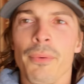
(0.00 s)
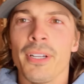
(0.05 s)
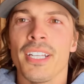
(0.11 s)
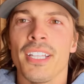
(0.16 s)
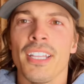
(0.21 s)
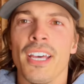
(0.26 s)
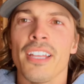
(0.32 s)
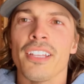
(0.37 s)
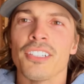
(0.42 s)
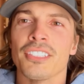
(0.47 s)
went to
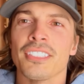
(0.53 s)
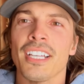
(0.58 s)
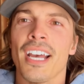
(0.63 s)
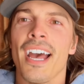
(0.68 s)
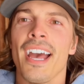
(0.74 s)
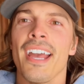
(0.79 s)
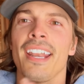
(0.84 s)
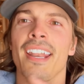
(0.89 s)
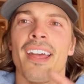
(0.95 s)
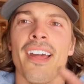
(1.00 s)
the other
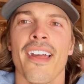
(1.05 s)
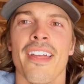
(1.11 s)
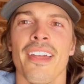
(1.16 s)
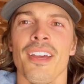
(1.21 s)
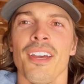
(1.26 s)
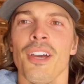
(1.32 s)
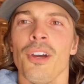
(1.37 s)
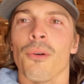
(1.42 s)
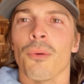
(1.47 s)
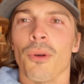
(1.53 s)
side.
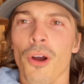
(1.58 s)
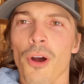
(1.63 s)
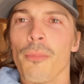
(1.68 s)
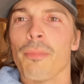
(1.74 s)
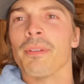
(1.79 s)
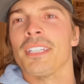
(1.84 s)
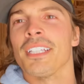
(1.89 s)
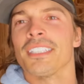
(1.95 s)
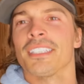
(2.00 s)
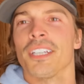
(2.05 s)
We're
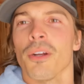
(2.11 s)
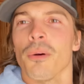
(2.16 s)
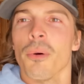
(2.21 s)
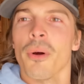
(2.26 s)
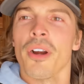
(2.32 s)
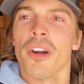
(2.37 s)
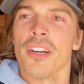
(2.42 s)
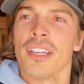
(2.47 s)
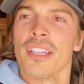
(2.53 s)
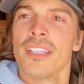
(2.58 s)
hoping this is gonna
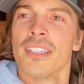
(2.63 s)
work.